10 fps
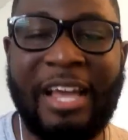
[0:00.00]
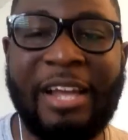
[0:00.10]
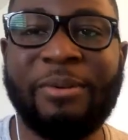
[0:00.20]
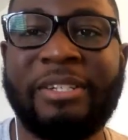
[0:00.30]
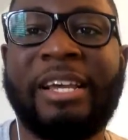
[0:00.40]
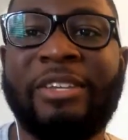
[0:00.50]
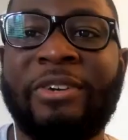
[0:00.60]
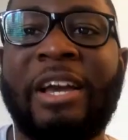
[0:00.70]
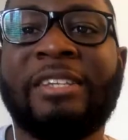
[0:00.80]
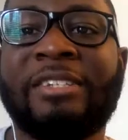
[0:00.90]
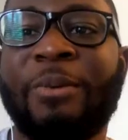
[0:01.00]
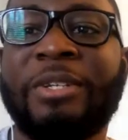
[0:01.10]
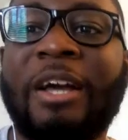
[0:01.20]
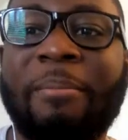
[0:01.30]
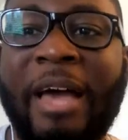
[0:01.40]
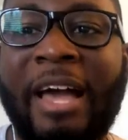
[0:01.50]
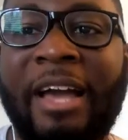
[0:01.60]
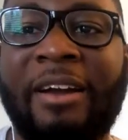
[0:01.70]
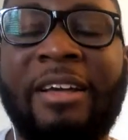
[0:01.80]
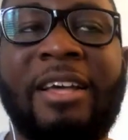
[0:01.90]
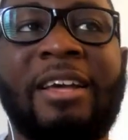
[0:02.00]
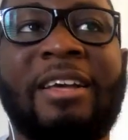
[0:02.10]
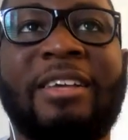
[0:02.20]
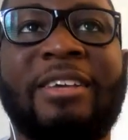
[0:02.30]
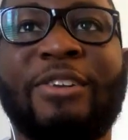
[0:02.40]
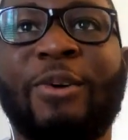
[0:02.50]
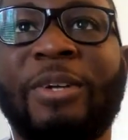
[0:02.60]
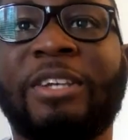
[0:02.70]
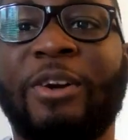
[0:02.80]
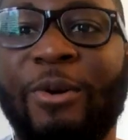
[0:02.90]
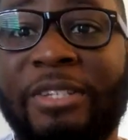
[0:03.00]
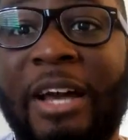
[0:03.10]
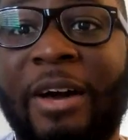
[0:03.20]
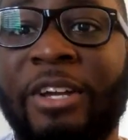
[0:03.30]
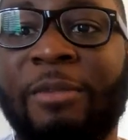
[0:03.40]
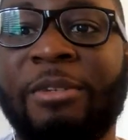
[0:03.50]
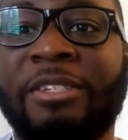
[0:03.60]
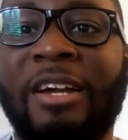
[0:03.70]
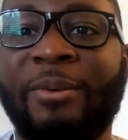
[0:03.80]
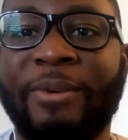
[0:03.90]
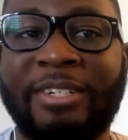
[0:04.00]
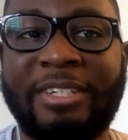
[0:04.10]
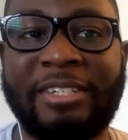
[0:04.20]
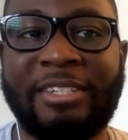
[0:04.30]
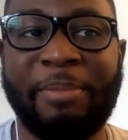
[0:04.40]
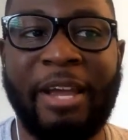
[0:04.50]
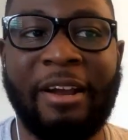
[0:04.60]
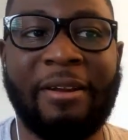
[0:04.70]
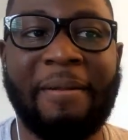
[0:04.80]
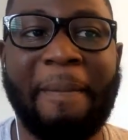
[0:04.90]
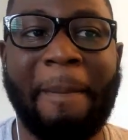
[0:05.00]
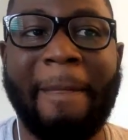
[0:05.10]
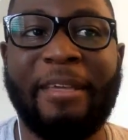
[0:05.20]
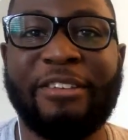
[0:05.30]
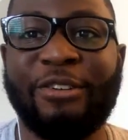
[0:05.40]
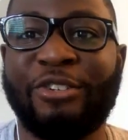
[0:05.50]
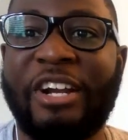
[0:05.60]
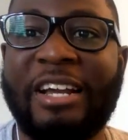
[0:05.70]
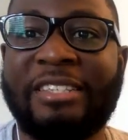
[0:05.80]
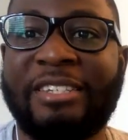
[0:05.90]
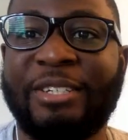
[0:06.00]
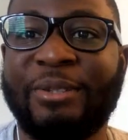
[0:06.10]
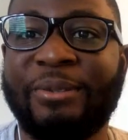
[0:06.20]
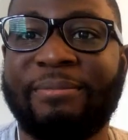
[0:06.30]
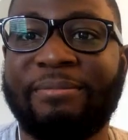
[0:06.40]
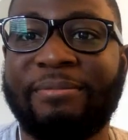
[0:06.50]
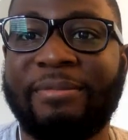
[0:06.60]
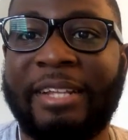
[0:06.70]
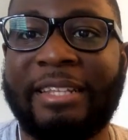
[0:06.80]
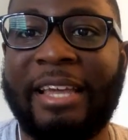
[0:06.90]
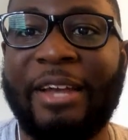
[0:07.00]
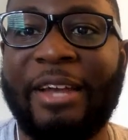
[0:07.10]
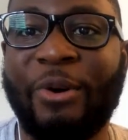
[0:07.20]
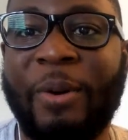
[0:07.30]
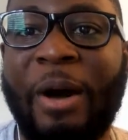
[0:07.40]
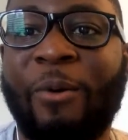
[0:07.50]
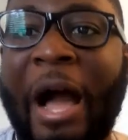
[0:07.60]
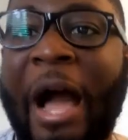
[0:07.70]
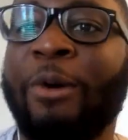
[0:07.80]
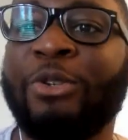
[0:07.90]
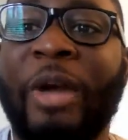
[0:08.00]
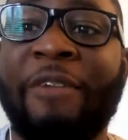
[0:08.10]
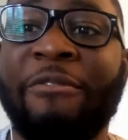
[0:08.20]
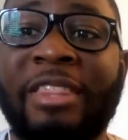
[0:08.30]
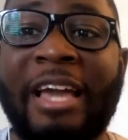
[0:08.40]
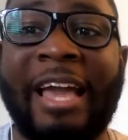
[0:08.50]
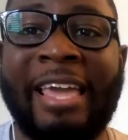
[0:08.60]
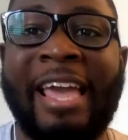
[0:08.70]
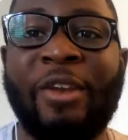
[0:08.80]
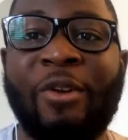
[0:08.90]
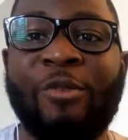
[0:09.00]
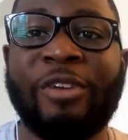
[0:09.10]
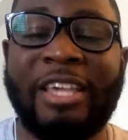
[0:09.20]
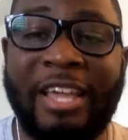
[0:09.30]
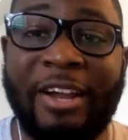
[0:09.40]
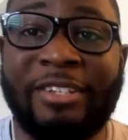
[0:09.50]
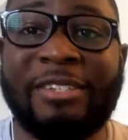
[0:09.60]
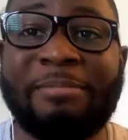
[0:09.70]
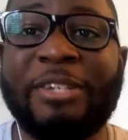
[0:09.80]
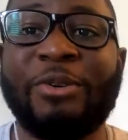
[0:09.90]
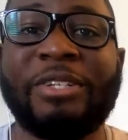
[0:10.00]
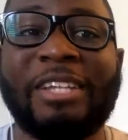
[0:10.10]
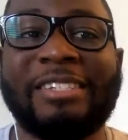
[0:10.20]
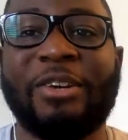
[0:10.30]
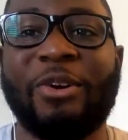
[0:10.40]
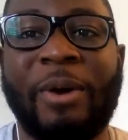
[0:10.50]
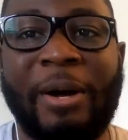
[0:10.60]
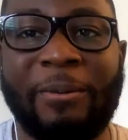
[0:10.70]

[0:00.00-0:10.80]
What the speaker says: is lit, you guys can always come back. Once it goes out, you're gonna be stuck in a world of despair. So try not to let the candle go out. I'll do everything I can over here to make sure it doesn't go out.